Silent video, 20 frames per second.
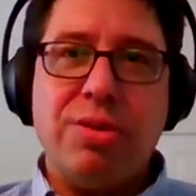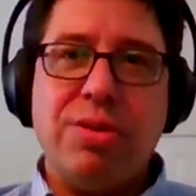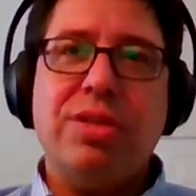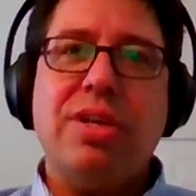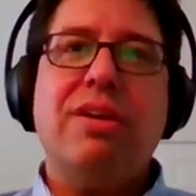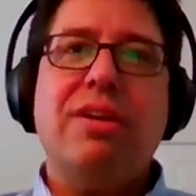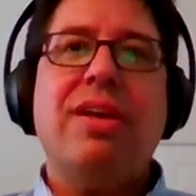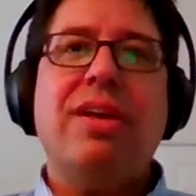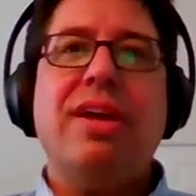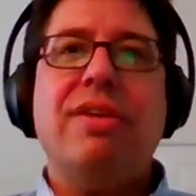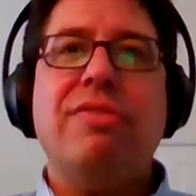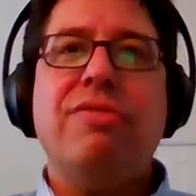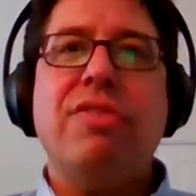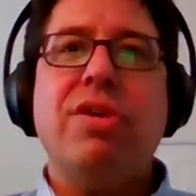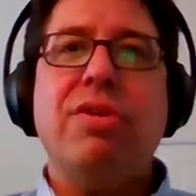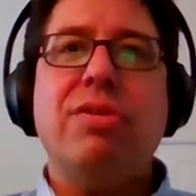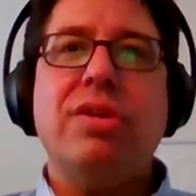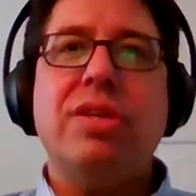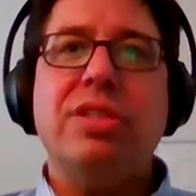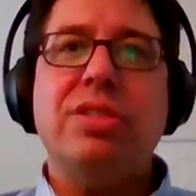We are North
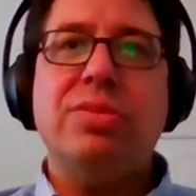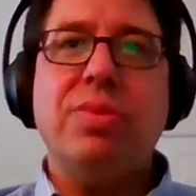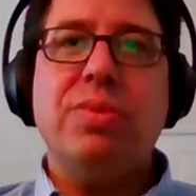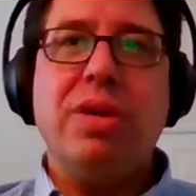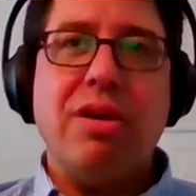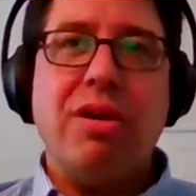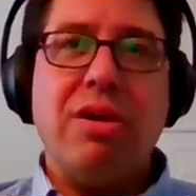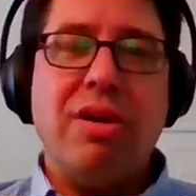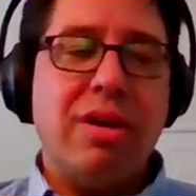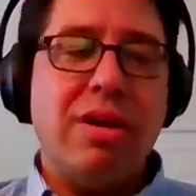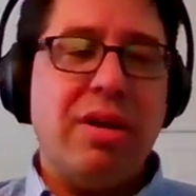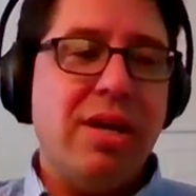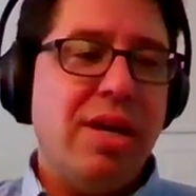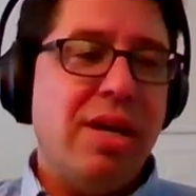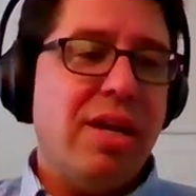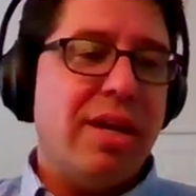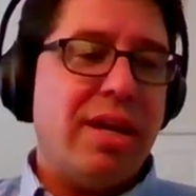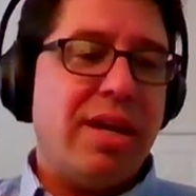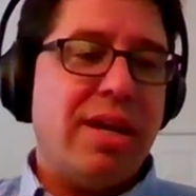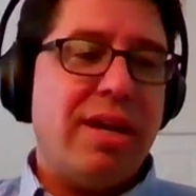Carolina focused. We
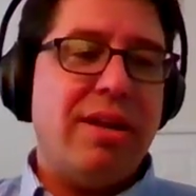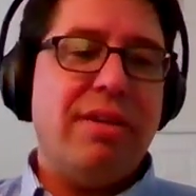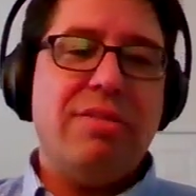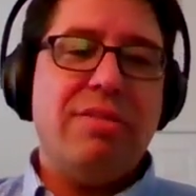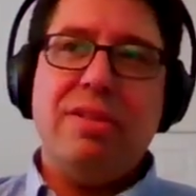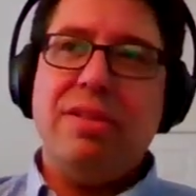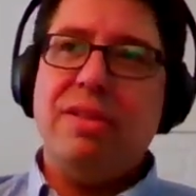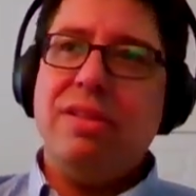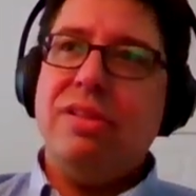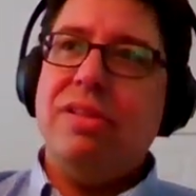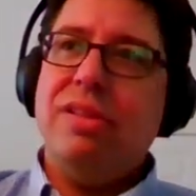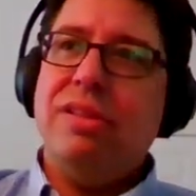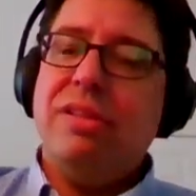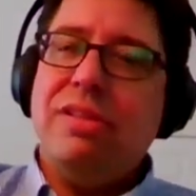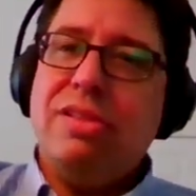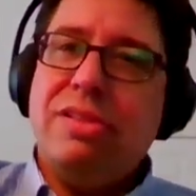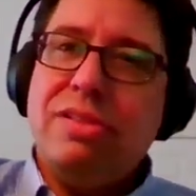are kind of